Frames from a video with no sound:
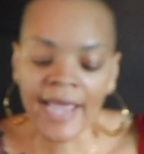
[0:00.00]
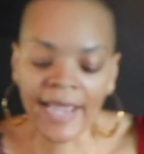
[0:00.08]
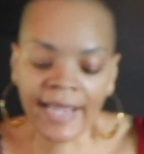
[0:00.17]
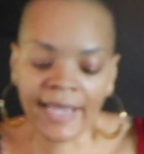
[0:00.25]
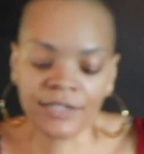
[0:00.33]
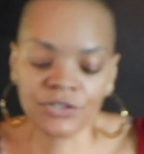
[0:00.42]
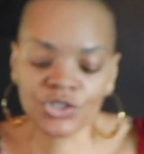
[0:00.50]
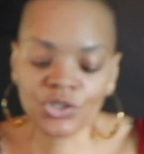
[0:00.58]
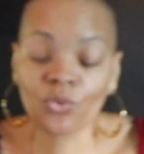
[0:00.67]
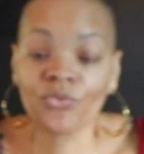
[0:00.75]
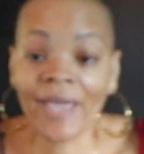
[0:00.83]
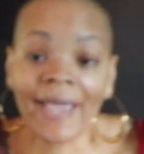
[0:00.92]
And
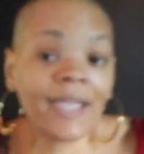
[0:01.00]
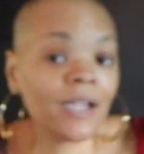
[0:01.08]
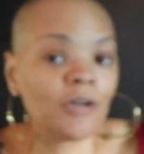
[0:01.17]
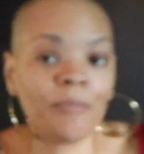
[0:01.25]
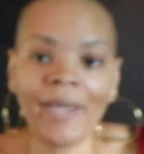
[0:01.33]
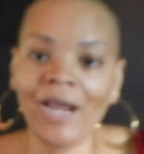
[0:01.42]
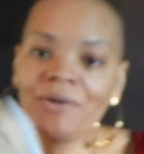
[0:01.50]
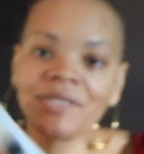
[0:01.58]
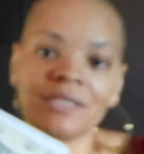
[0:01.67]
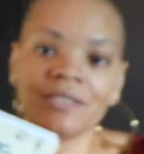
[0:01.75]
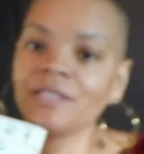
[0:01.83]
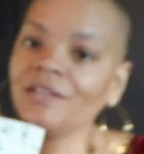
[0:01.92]
so that, in
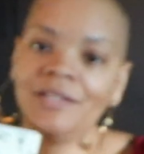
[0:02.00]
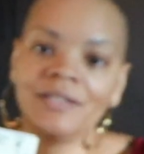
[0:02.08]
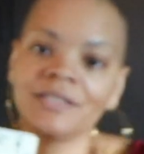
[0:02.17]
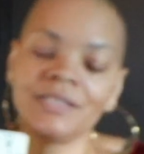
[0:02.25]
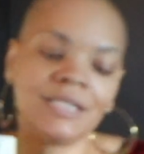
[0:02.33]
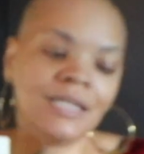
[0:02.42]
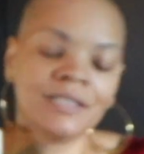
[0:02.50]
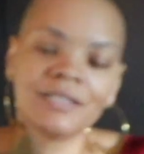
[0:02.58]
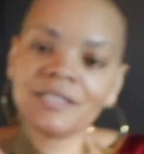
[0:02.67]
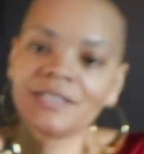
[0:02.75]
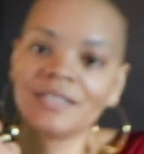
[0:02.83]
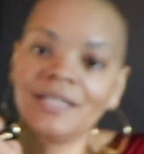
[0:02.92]
comparison to this,
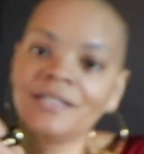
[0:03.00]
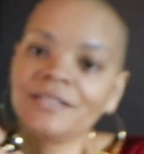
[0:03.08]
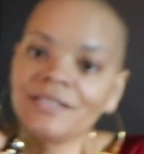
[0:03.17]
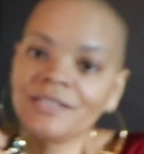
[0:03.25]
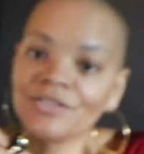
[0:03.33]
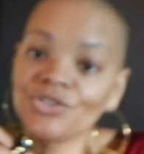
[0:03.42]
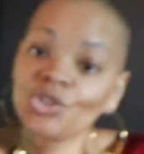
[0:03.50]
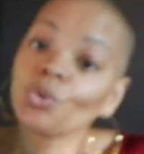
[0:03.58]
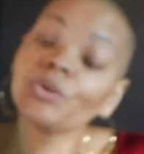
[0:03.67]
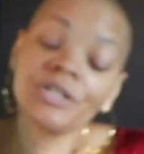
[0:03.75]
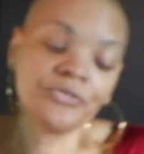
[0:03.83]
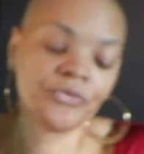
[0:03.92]
it's so
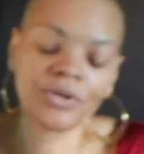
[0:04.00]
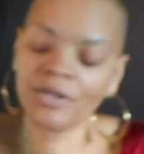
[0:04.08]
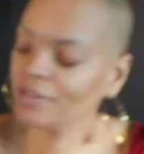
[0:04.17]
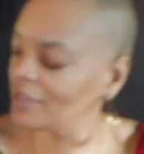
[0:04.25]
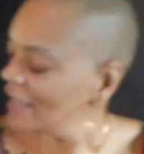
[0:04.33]
different.